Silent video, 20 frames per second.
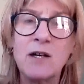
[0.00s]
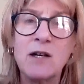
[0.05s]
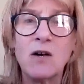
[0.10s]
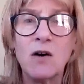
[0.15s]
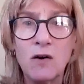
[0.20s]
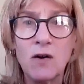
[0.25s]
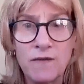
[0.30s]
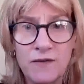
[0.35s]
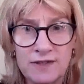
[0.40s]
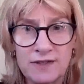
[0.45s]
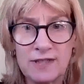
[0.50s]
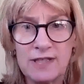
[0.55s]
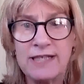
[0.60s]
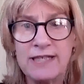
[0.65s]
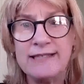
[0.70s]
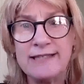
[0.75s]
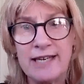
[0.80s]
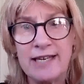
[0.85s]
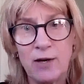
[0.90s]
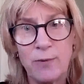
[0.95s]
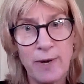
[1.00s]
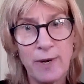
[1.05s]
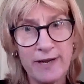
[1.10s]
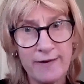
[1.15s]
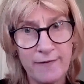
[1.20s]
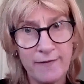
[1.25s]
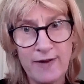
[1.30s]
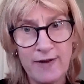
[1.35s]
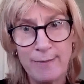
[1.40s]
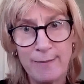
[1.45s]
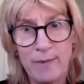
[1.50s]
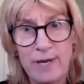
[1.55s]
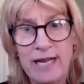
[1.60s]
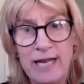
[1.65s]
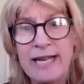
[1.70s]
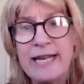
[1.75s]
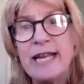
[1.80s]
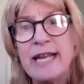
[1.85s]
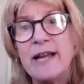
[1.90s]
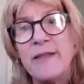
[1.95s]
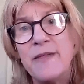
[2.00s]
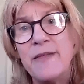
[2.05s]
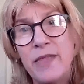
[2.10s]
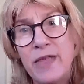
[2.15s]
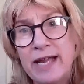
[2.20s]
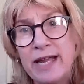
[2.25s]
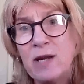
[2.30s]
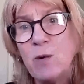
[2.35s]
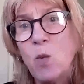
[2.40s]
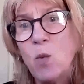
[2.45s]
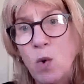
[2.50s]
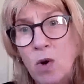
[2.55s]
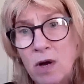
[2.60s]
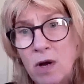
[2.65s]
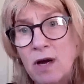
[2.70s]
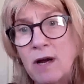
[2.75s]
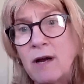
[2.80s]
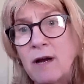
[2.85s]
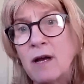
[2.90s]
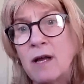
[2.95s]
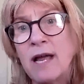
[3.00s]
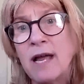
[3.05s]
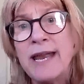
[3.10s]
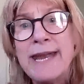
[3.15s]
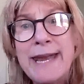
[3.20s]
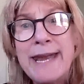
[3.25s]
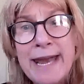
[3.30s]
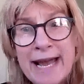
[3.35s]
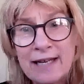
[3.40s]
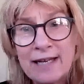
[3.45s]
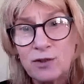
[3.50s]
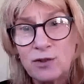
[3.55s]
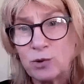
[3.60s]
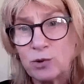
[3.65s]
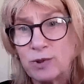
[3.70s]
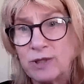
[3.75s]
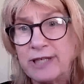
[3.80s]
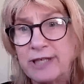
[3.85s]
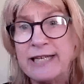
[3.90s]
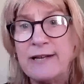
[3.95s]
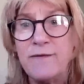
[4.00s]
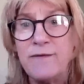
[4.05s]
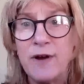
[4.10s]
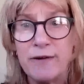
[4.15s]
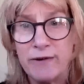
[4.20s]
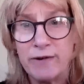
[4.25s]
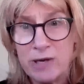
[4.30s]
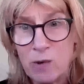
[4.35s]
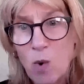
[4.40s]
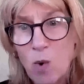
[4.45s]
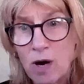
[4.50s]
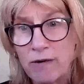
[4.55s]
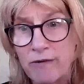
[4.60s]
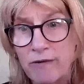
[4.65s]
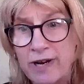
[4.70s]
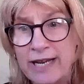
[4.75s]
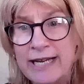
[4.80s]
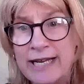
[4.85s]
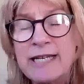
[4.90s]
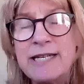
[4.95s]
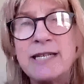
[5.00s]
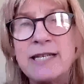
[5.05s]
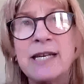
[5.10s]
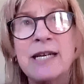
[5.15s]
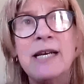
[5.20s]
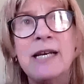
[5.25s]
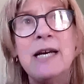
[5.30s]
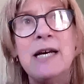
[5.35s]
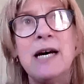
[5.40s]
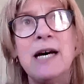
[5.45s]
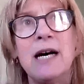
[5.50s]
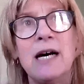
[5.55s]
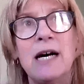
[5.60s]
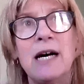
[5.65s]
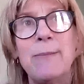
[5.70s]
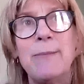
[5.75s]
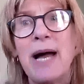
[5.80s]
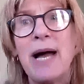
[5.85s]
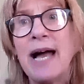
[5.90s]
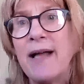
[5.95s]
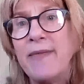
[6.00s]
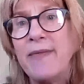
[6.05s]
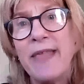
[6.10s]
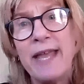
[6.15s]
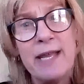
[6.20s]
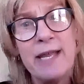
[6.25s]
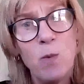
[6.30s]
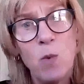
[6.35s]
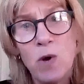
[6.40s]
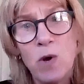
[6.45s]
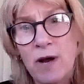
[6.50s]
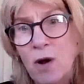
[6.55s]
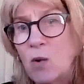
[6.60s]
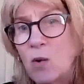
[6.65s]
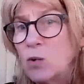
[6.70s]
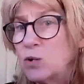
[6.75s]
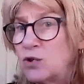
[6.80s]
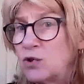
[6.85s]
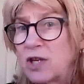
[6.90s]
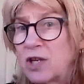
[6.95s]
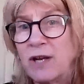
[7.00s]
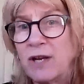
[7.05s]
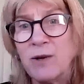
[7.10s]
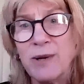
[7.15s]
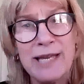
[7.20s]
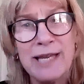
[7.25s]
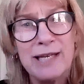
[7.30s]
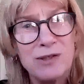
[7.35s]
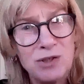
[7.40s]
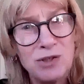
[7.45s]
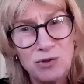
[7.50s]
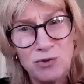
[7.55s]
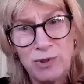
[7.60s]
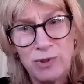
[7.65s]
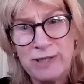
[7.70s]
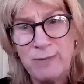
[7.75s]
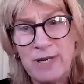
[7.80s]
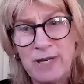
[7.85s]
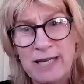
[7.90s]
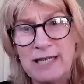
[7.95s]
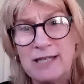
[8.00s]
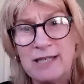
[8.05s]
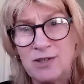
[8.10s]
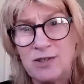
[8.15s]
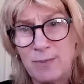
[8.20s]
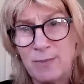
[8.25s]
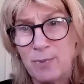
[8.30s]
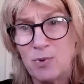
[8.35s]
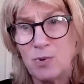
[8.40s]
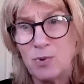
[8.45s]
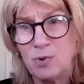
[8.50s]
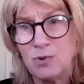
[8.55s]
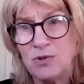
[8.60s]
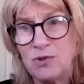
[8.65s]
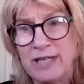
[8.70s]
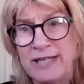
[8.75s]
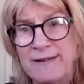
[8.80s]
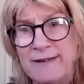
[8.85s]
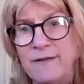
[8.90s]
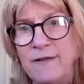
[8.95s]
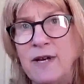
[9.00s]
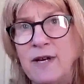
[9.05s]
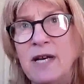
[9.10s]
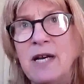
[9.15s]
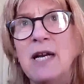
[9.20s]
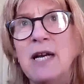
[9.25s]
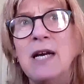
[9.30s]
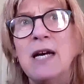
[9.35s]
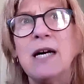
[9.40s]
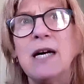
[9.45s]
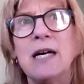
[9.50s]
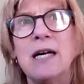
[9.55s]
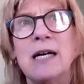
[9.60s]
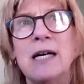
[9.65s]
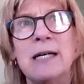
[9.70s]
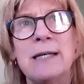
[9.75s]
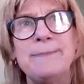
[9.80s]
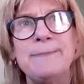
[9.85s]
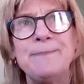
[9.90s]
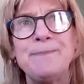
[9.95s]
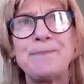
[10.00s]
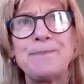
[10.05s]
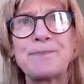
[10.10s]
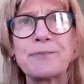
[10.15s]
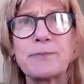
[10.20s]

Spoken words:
obviously tell my family, and they were naturally very worried. And they were also extremely supportive. And